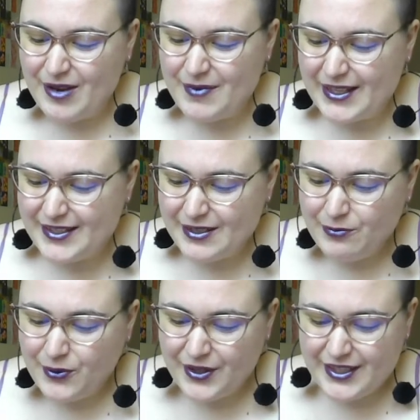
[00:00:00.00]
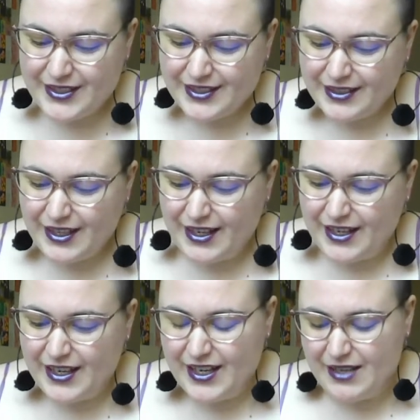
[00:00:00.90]
At some point,
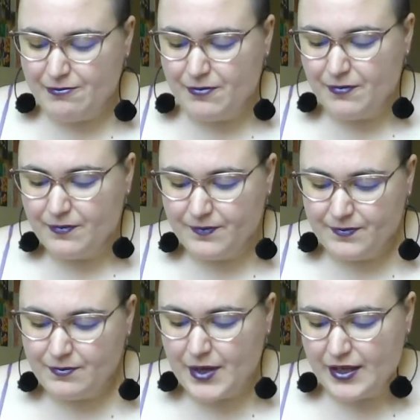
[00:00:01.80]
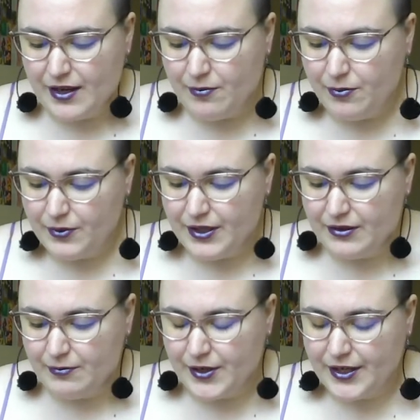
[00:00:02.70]
I met up
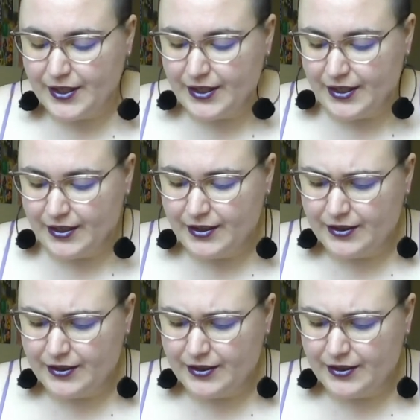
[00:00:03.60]
with my